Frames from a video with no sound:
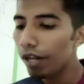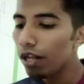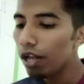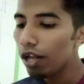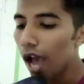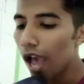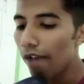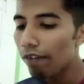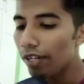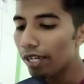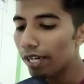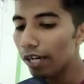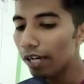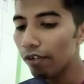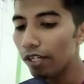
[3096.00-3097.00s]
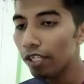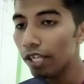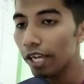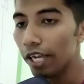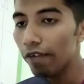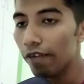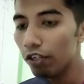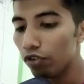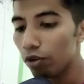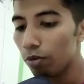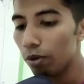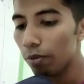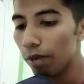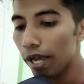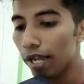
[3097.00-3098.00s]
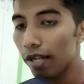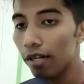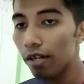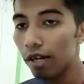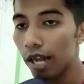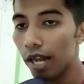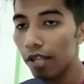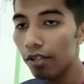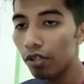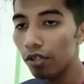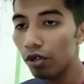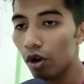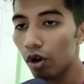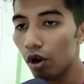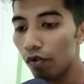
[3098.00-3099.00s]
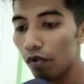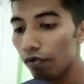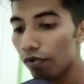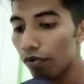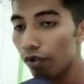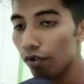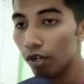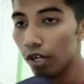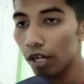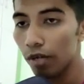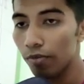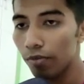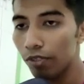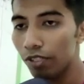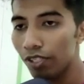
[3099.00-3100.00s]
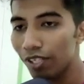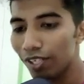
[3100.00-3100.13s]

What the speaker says: I will create one K which will be my length of nums.